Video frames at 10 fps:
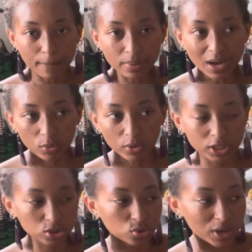but I want to
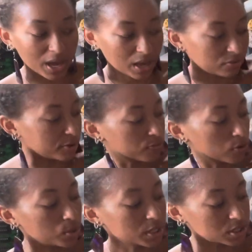do a heavy
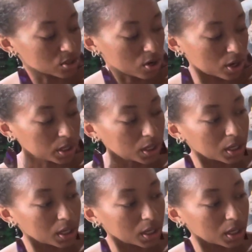focus on